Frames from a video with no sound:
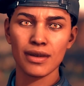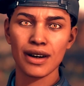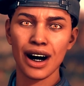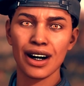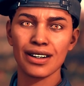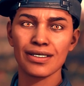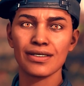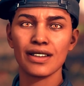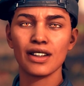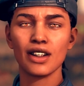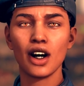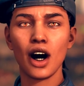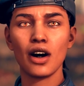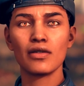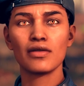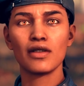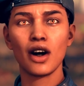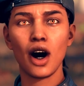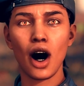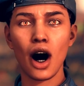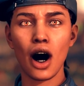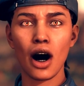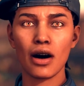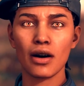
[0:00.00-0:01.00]
That's a tough
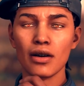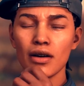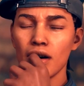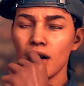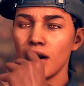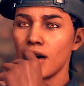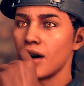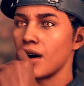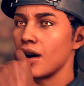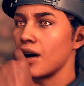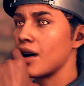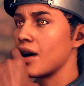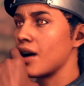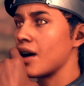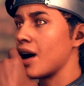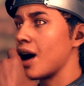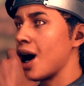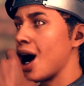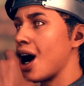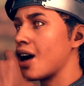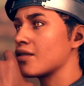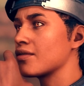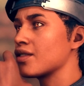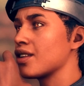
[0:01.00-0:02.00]
call.
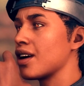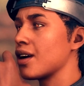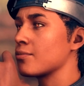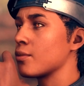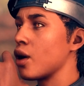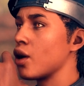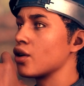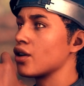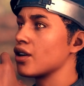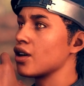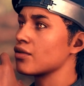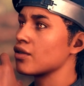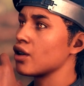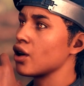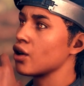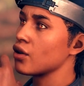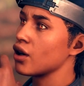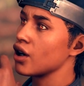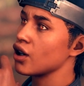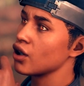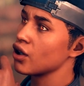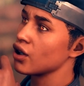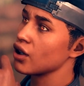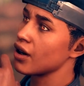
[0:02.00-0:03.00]
I've seen most of the
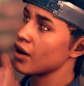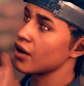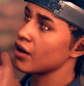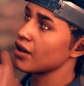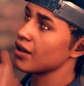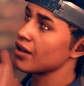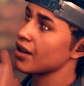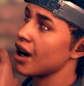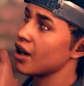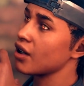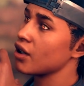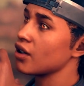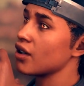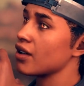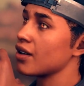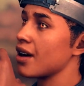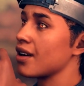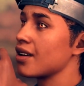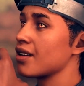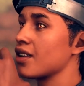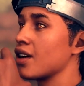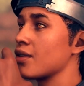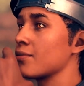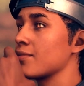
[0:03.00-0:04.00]
creatures in the settled
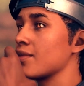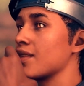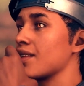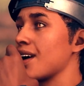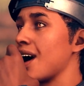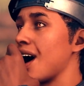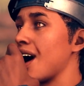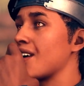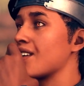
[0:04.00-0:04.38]
systems,